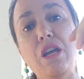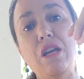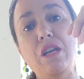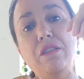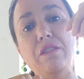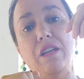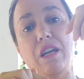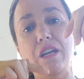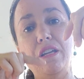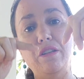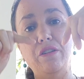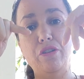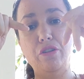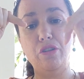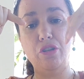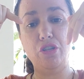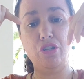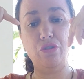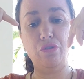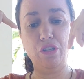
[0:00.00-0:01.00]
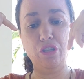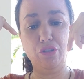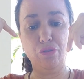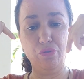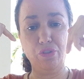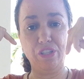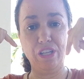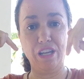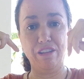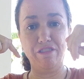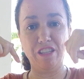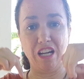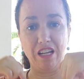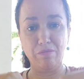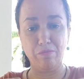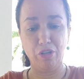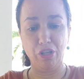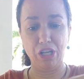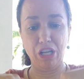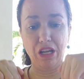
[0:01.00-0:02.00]
then you need to save that
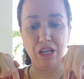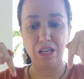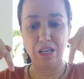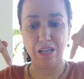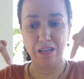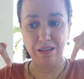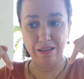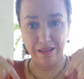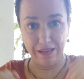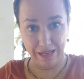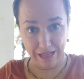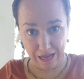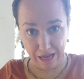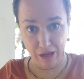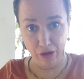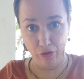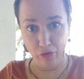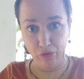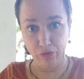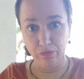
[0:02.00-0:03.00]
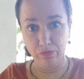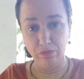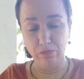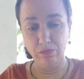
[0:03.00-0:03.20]
money now,